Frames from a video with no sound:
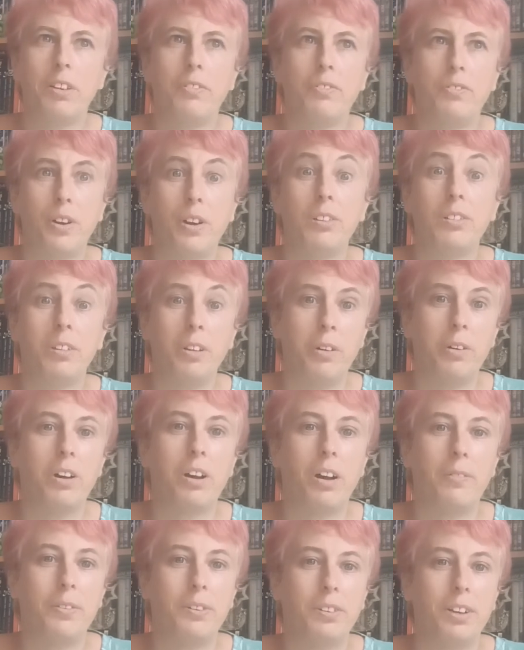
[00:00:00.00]
the first
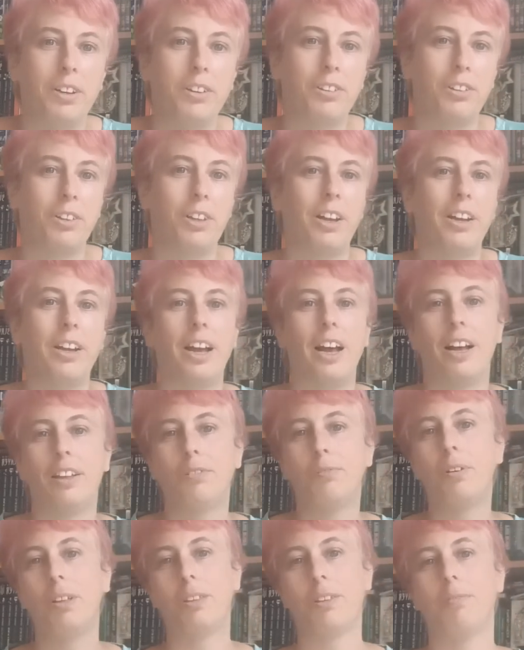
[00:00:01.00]
non-conversation that I had
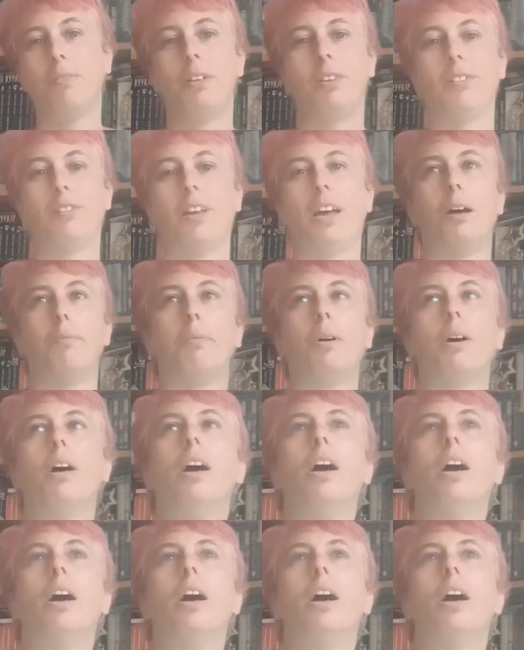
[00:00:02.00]
with Sam.